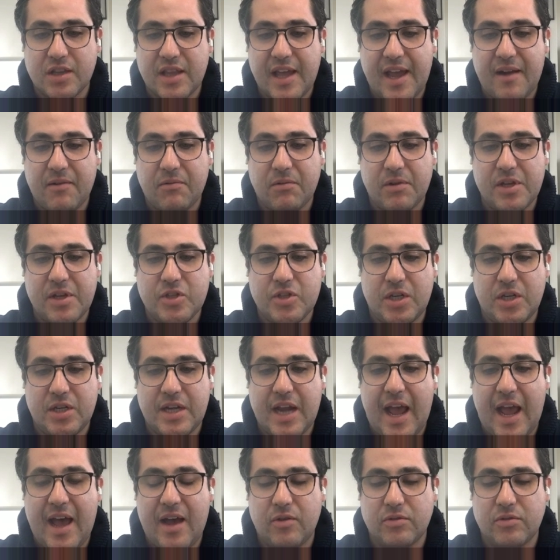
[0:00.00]
that region
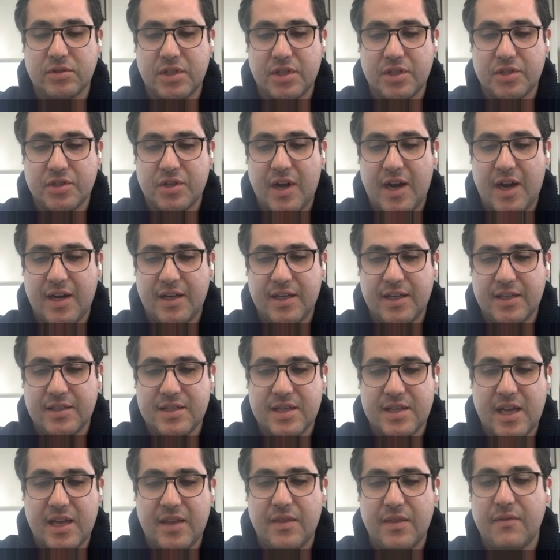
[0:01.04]
down to try to
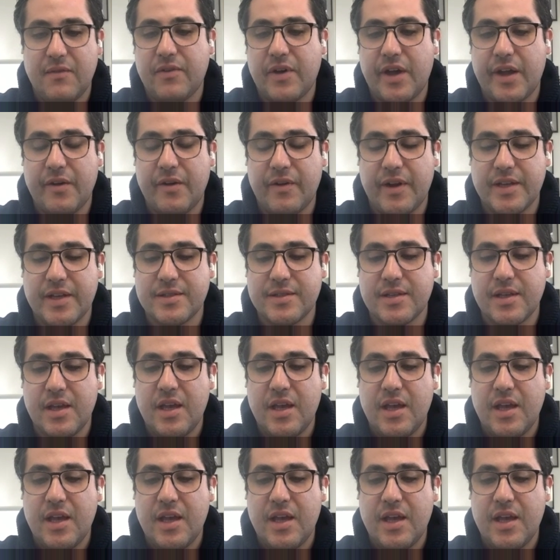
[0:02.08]
contain the virus.